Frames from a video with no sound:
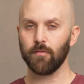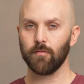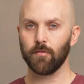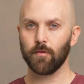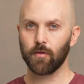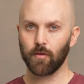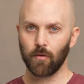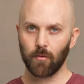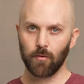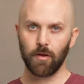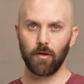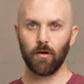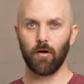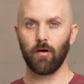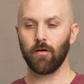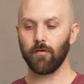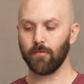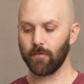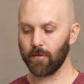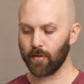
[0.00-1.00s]
the Sony
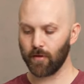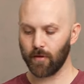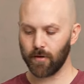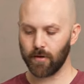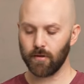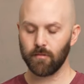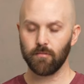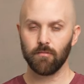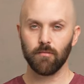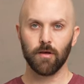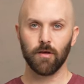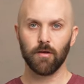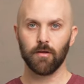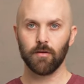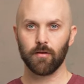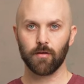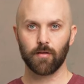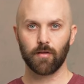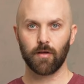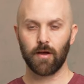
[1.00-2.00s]
all of a sudden
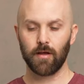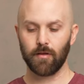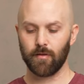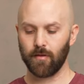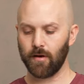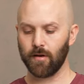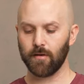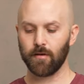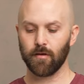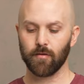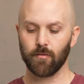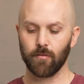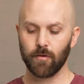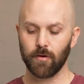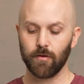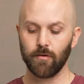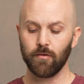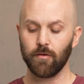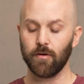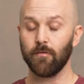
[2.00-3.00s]
decides that it doesn't want
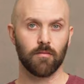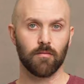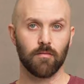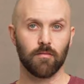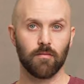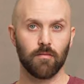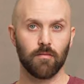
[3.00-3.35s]
to do it.